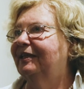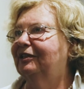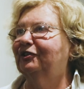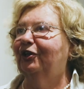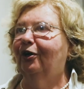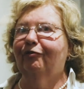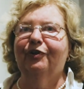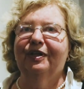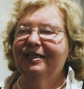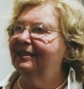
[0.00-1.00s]
deserve
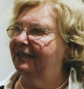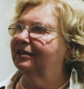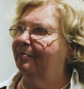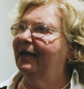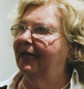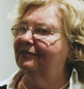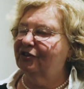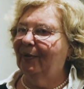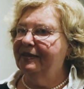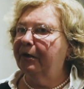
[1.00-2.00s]
or that they demand.
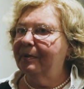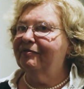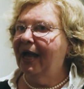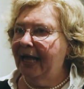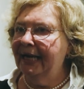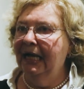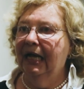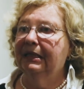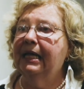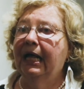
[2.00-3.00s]
So I think we've got
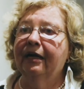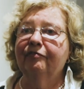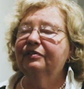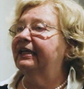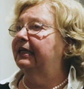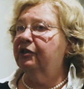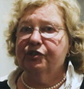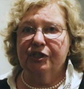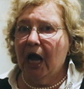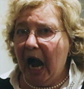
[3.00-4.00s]
a lot of
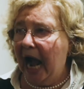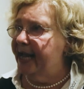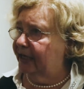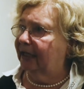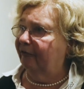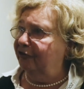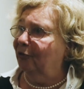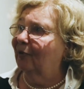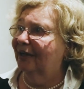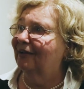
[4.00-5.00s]
leaders in hiding, if
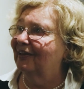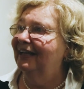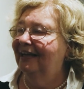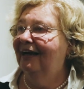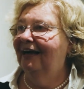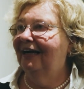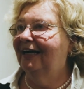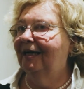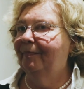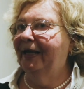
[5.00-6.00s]
you will,
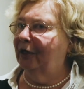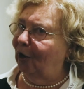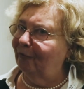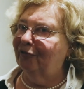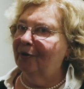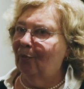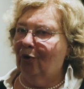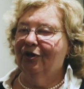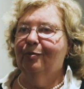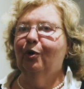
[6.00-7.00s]
and hopefully
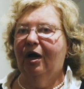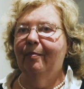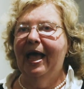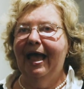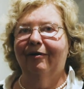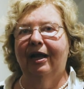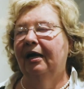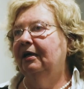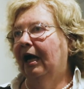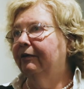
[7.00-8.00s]
more of them will come out.
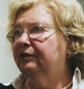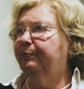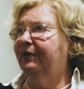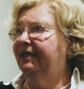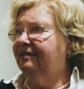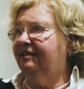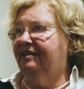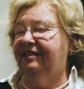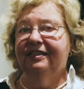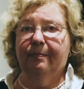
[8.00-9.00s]
I was pleased to
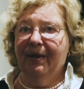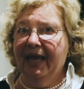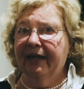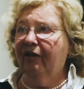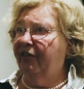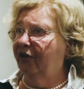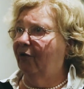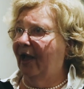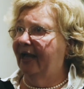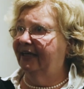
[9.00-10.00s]
see the panel that
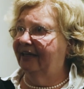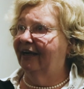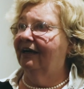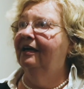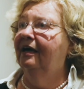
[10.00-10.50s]
you had here